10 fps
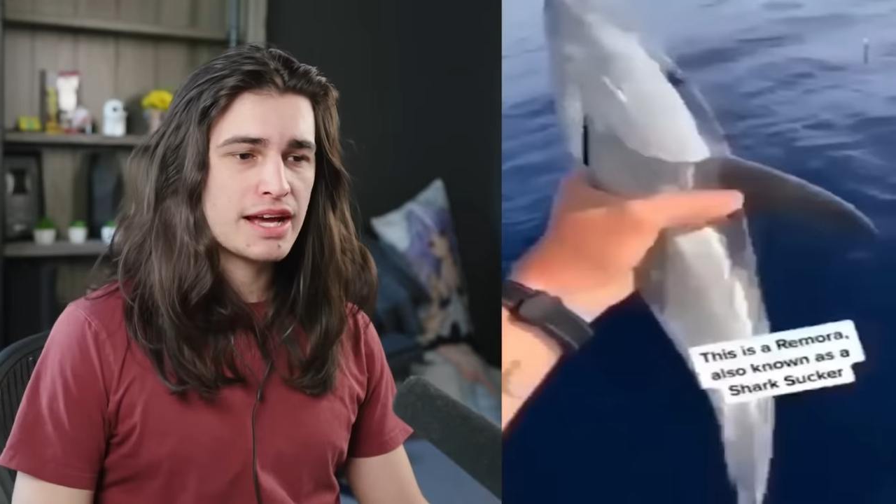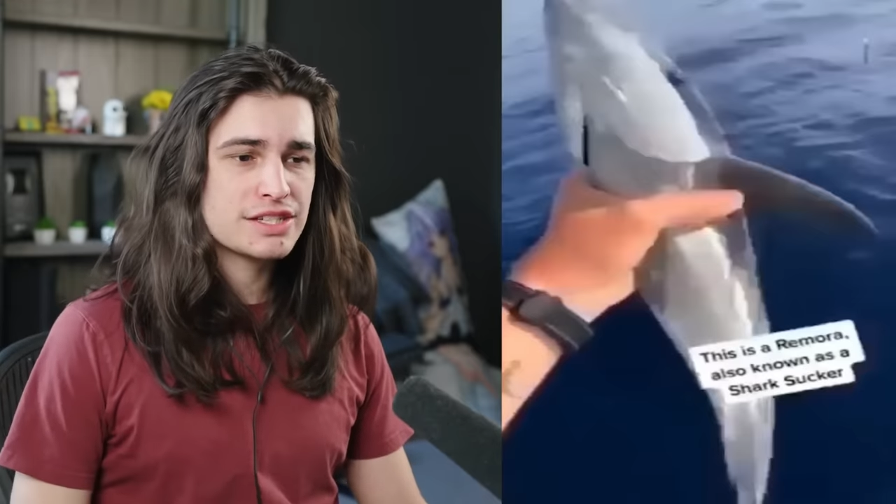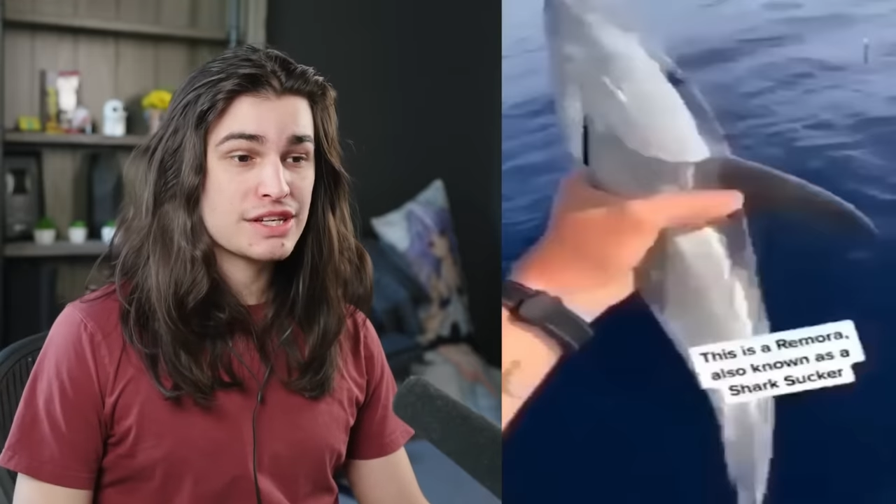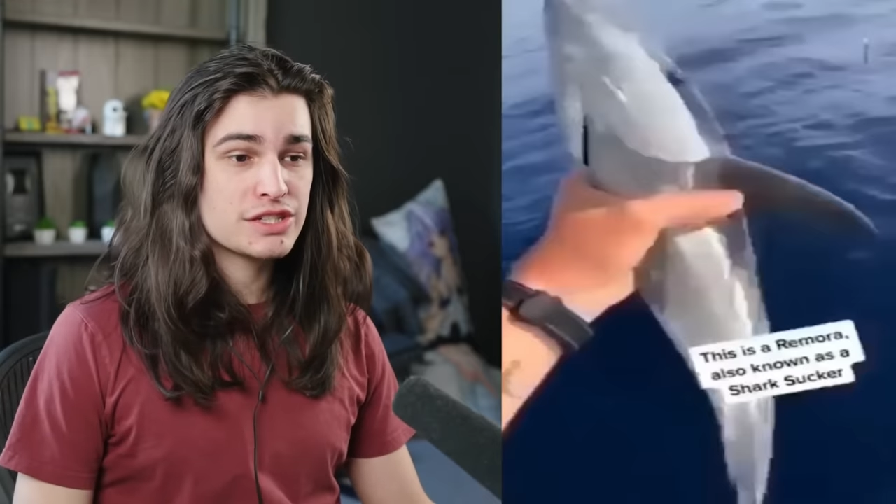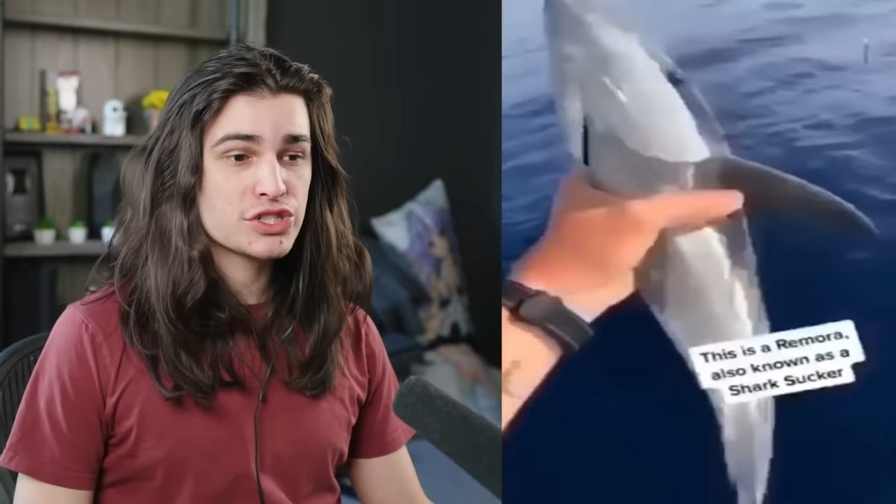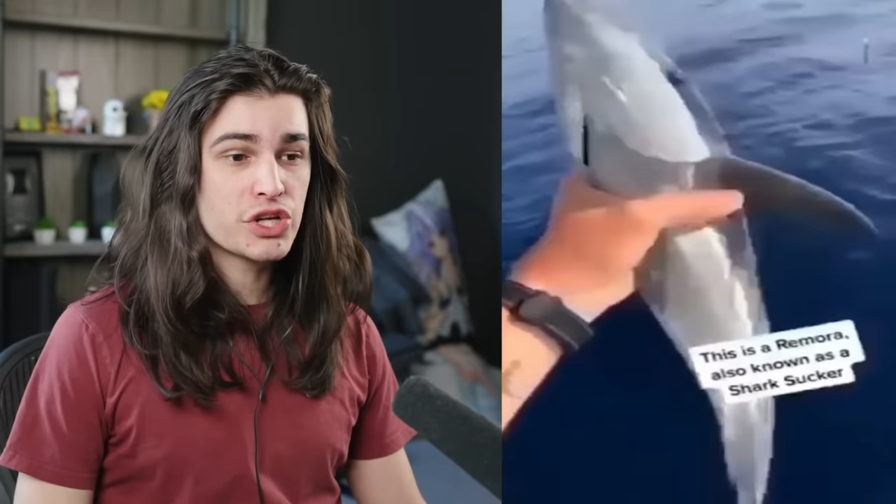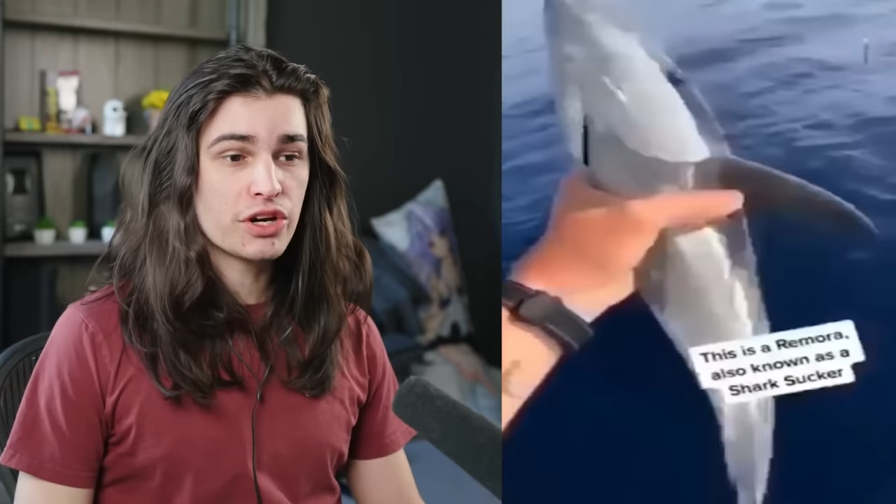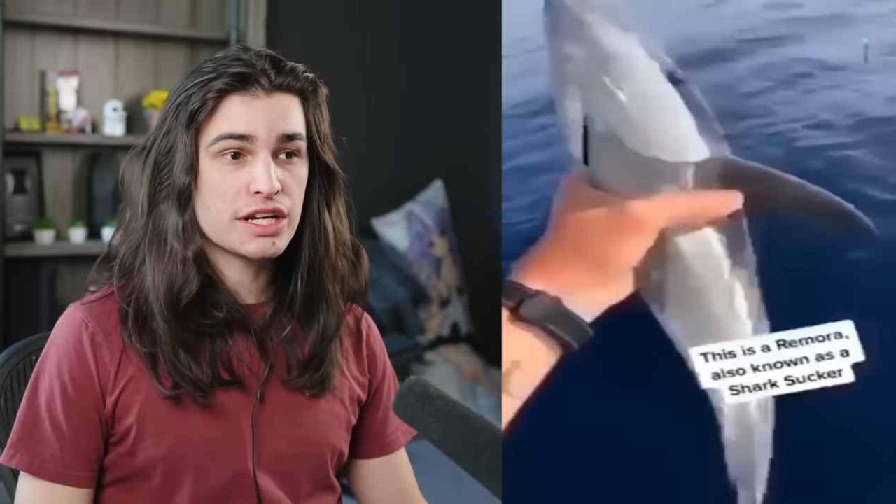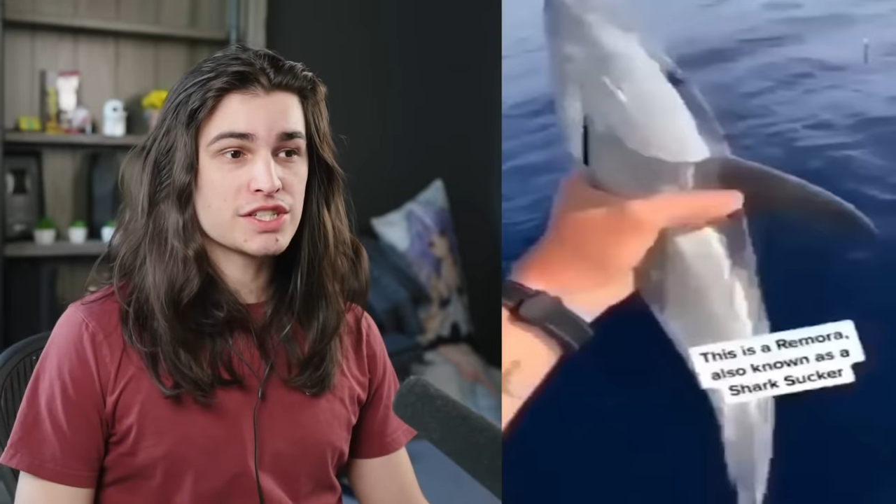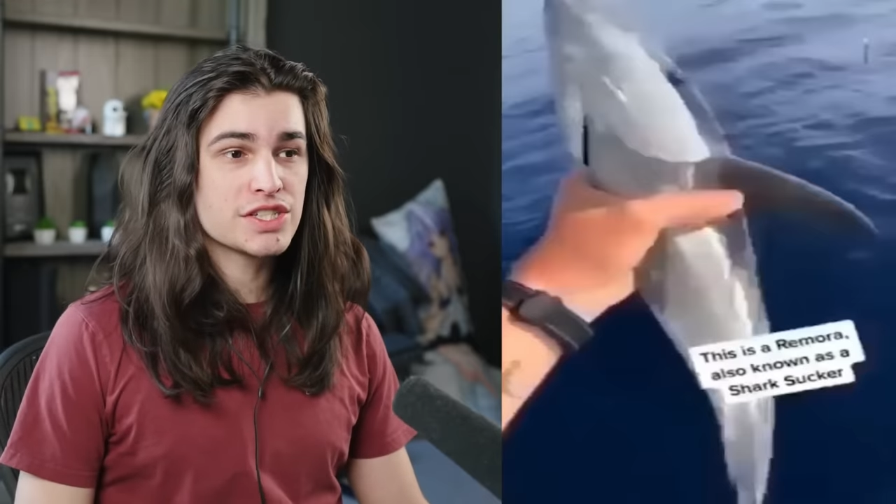as
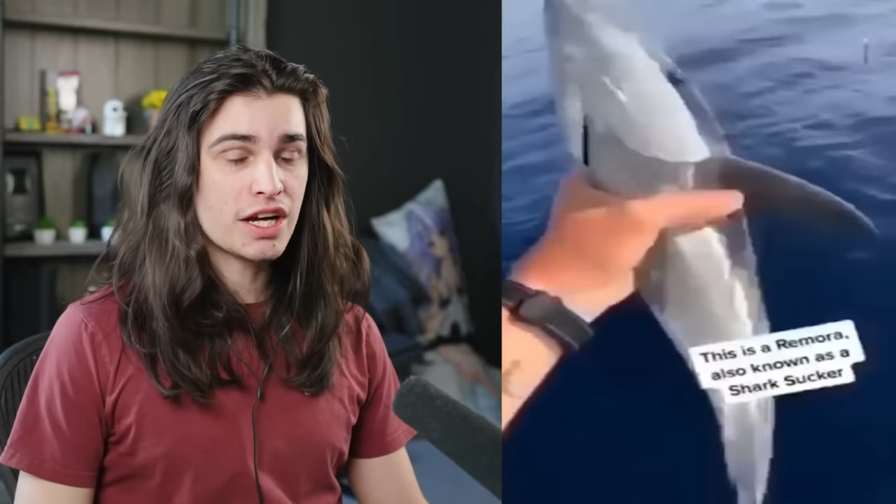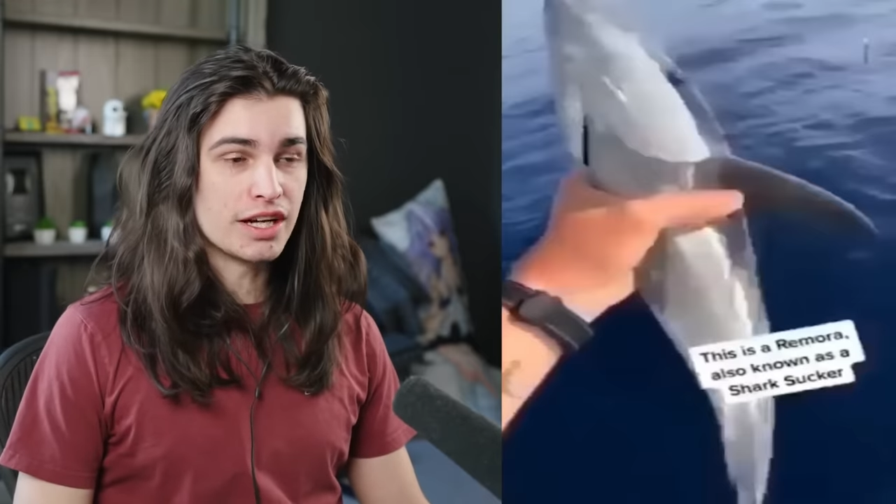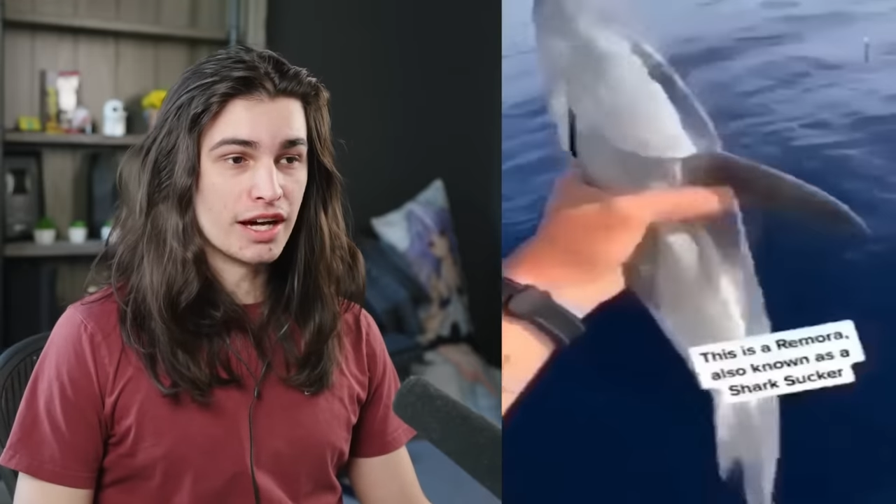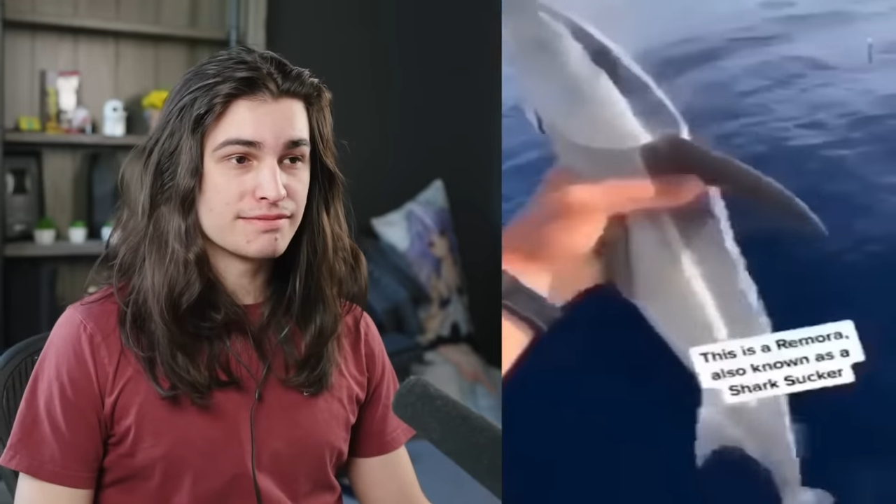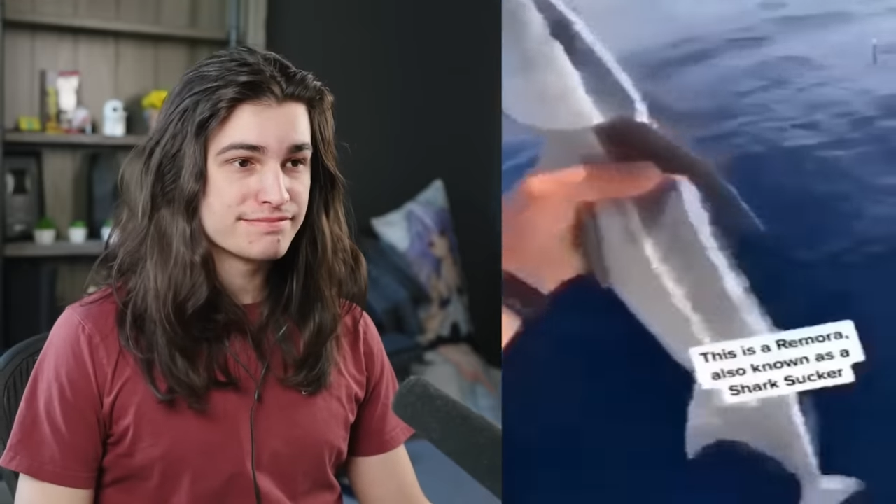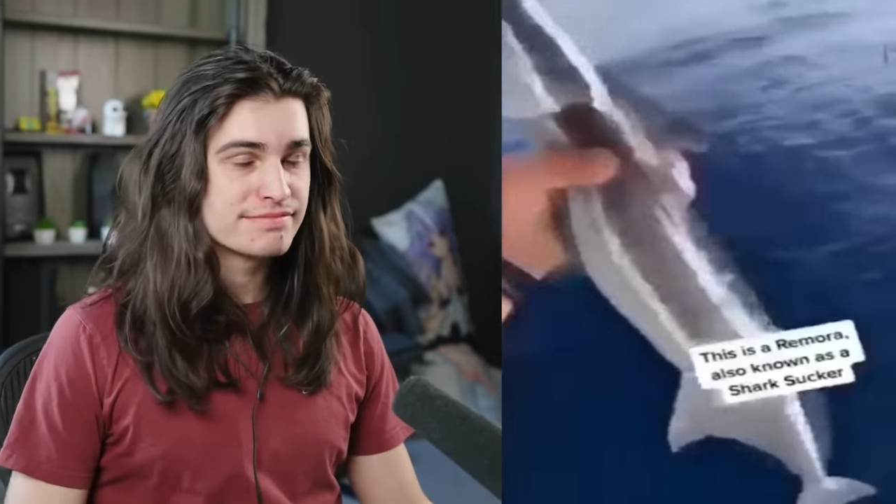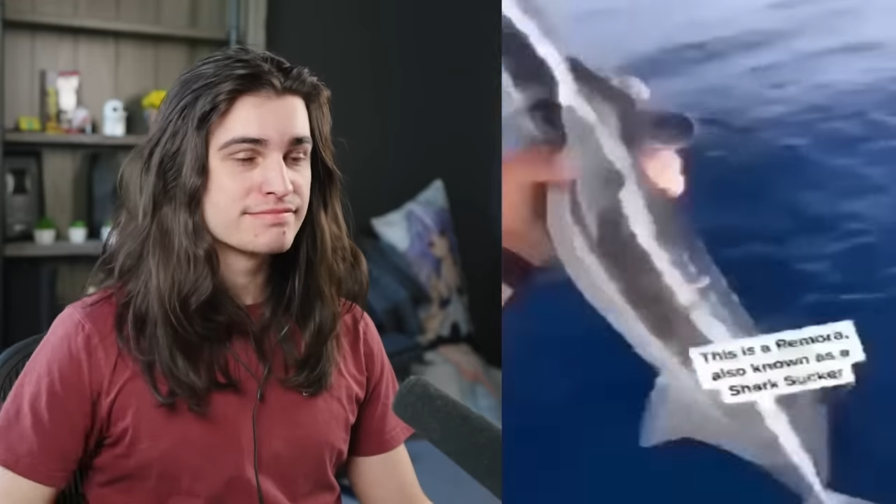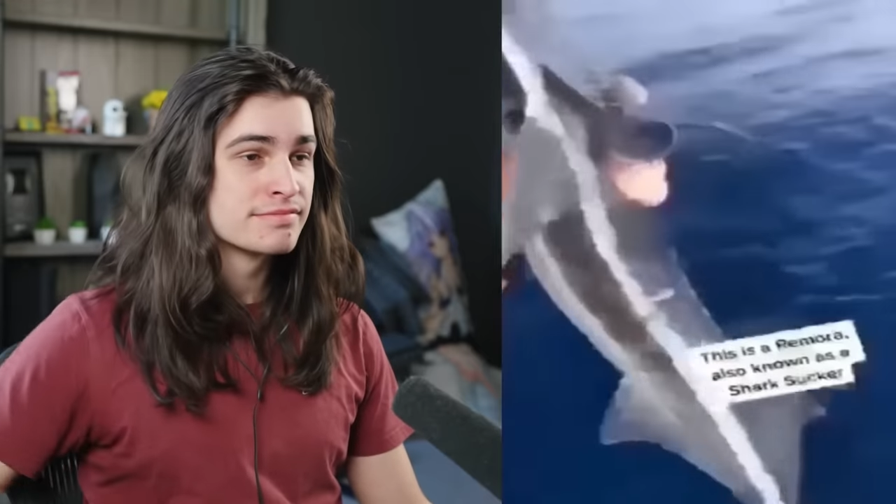shark sucka.